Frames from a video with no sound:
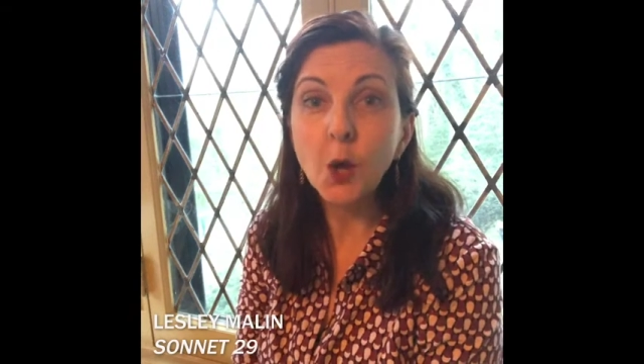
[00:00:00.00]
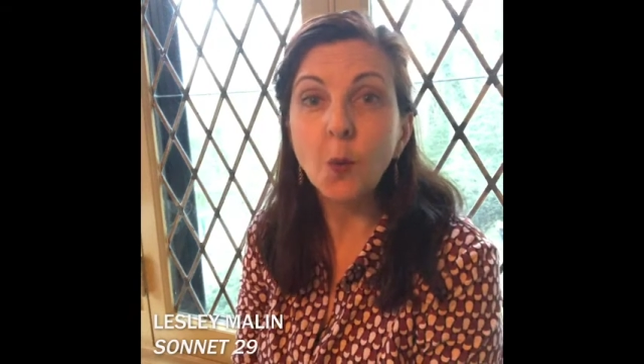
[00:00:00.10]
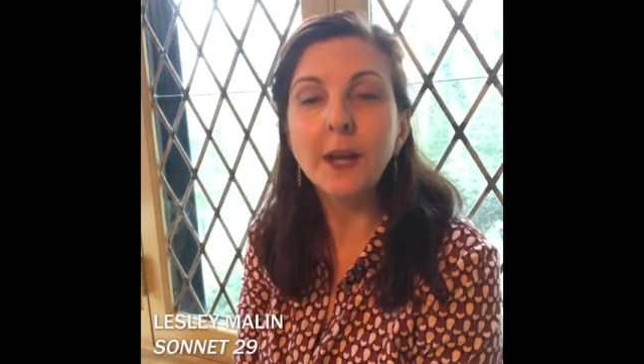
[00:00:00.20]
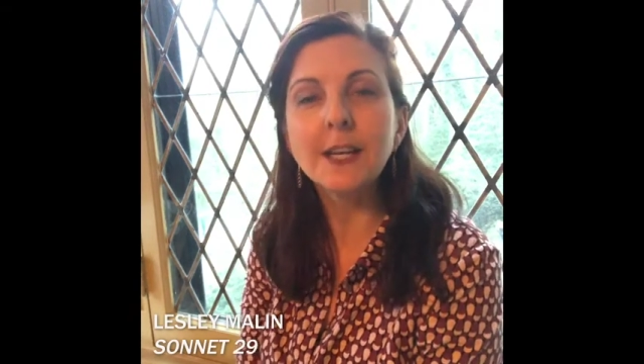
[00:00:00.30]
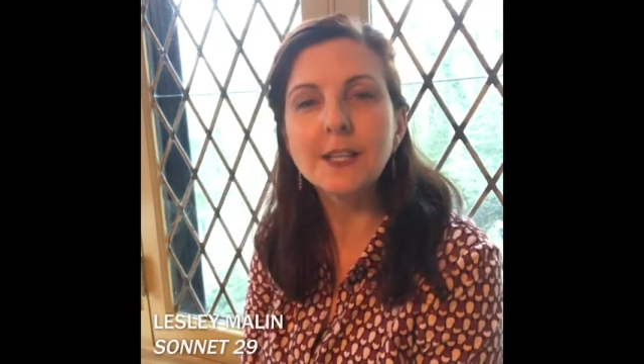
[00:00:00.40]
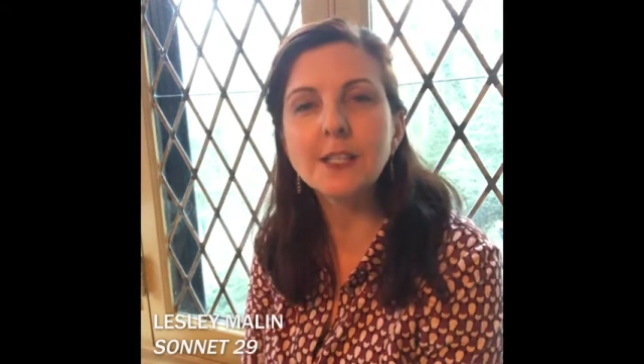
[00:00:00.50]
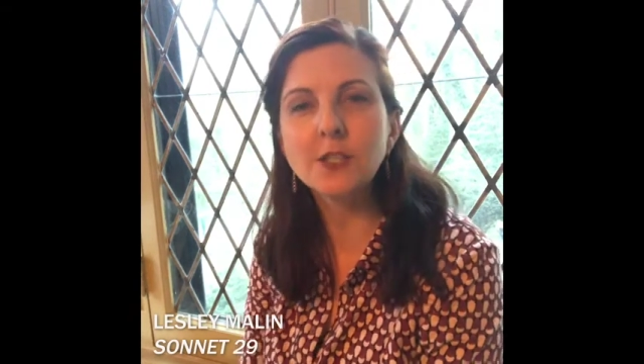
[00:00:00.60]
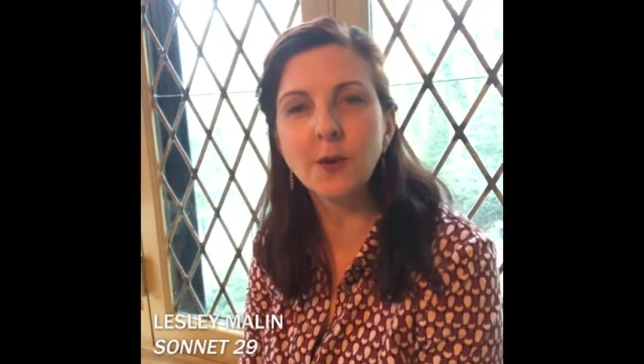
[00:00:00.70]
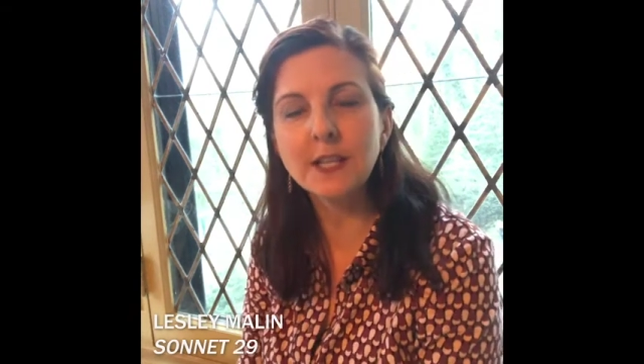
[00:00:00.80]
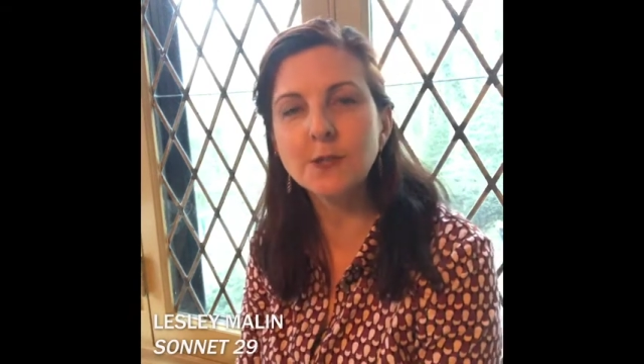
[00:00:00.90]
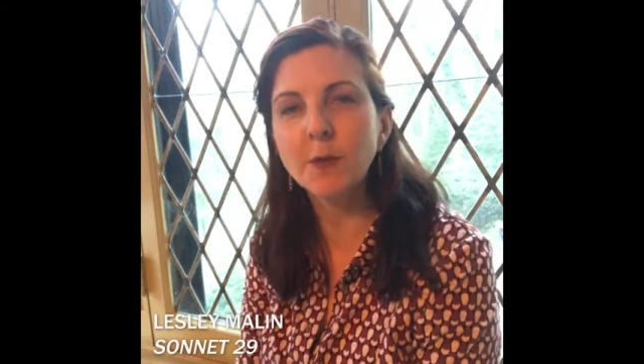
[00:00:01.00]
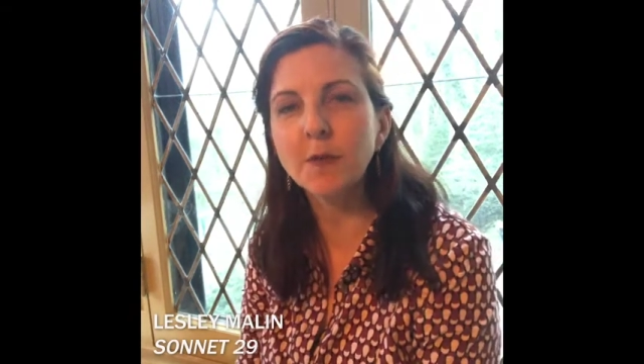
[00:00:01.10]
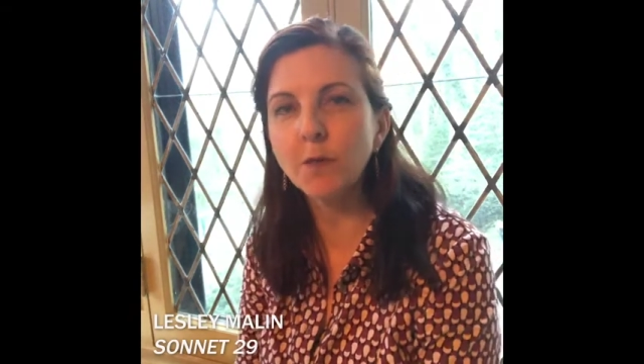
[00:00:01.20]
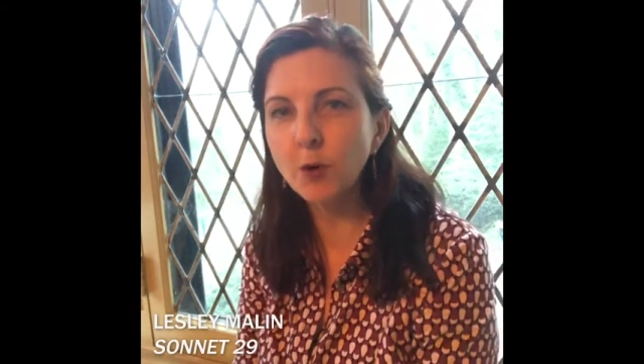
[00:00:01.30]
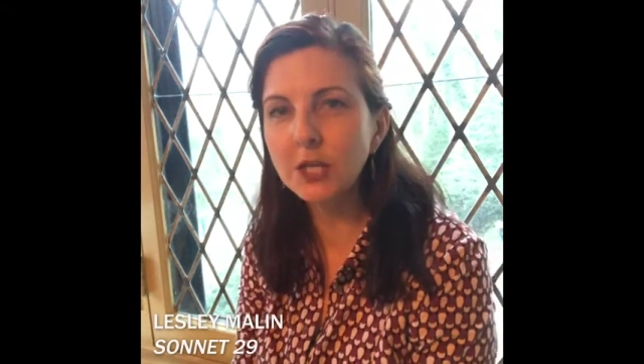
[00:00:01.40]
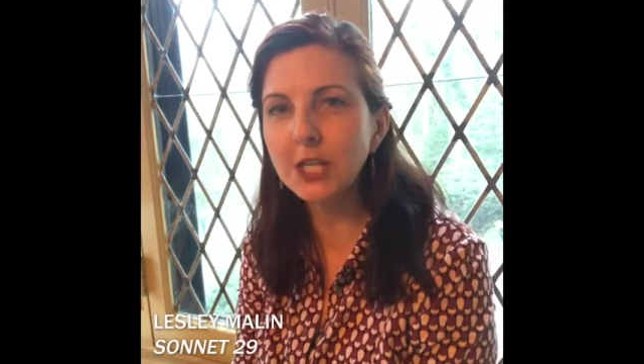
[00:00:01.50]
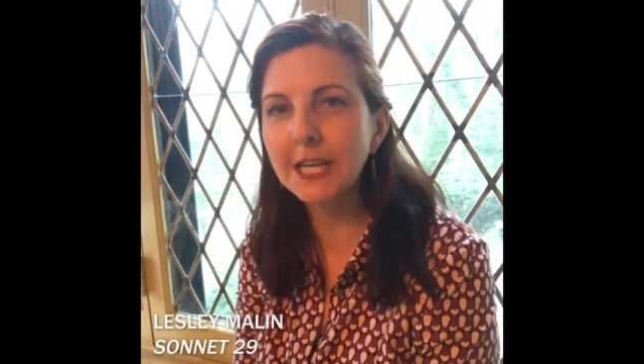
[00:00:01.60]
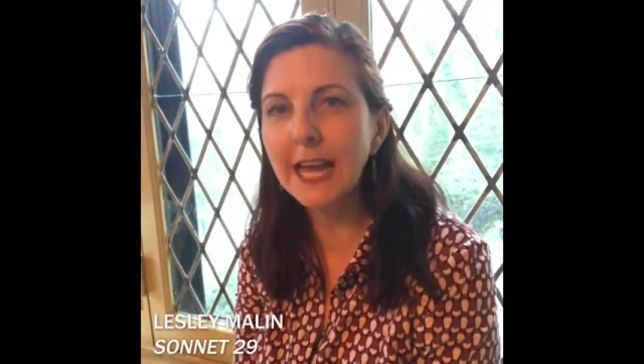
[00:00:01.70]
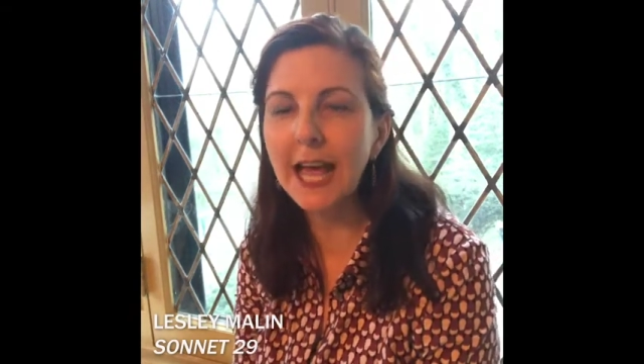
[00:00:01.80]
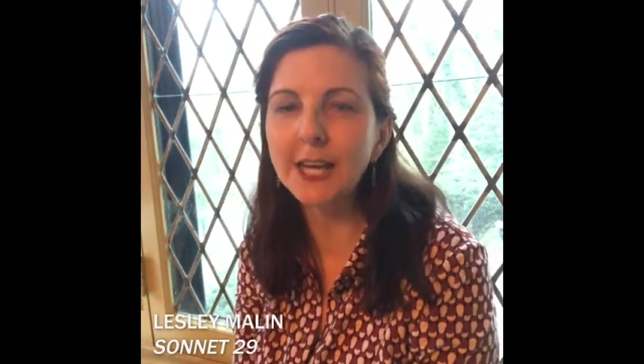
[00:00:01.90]
When in Disgrace with
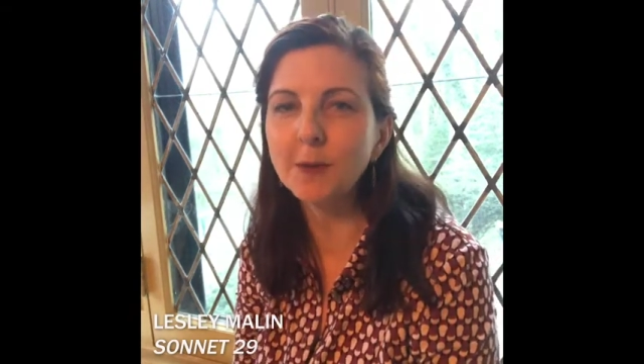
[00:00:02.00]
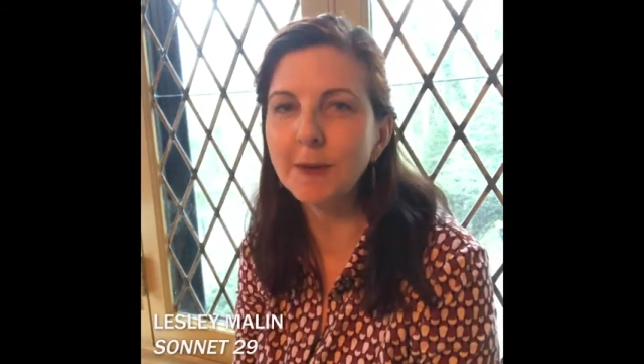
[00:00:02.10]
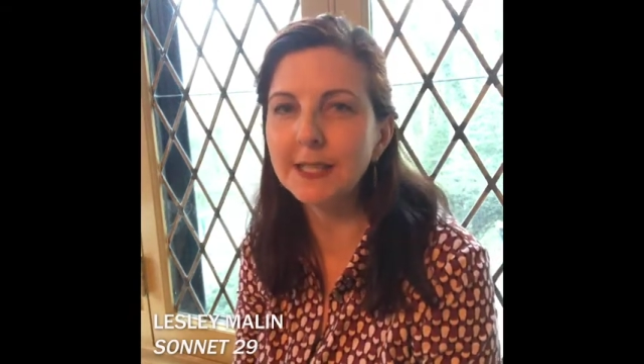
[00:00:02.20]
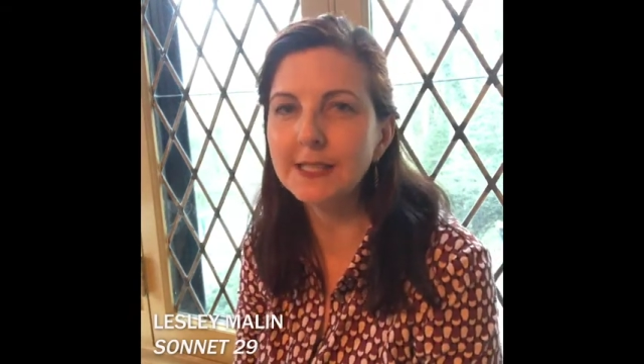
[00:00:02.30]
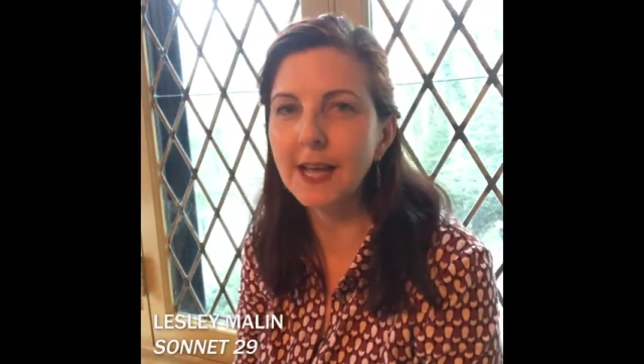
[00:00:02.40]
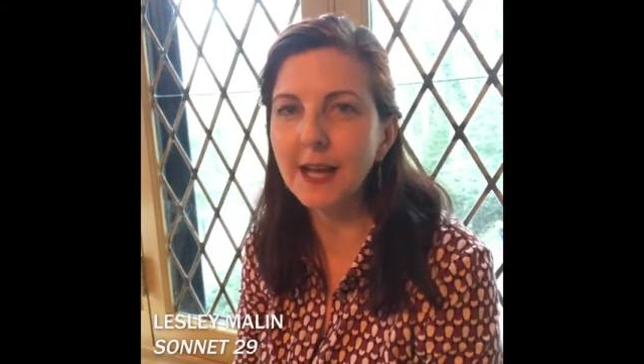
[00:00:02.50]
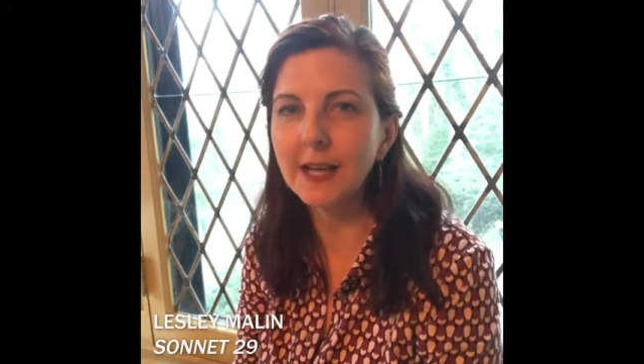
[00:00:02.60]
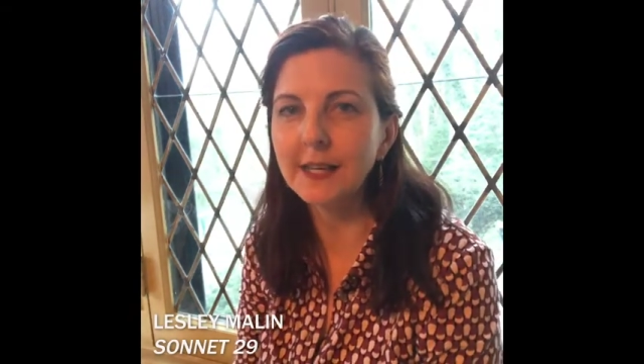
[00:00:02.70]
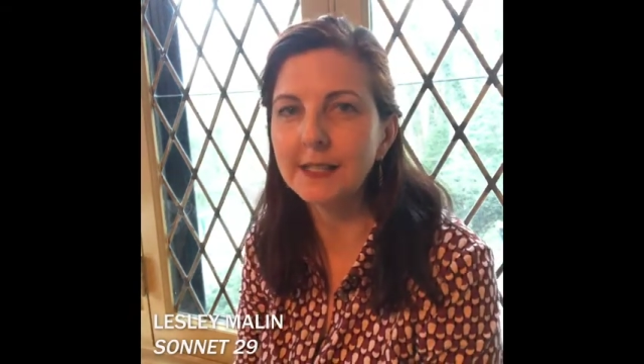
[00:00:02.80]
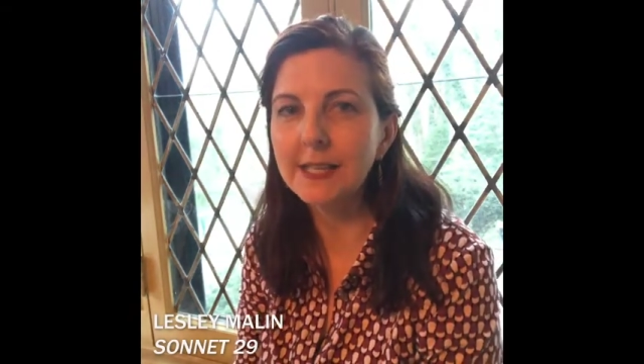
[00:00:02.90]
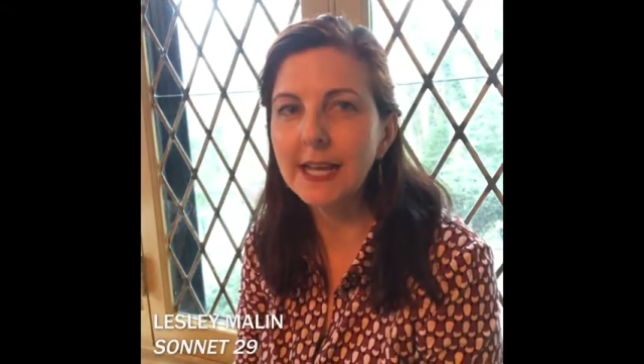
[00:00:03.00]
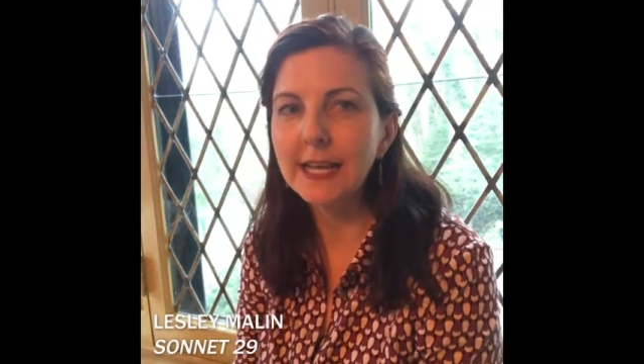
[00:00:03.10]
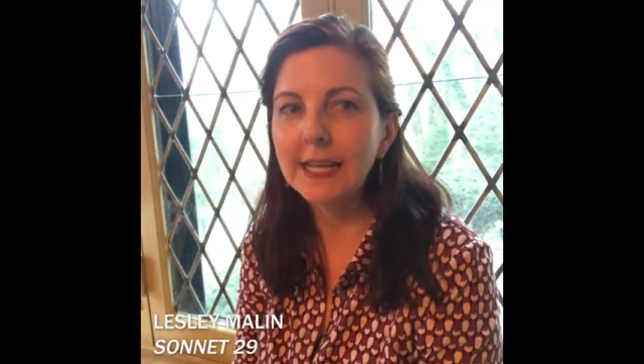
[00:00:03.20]
Fortune and Men's Eyes.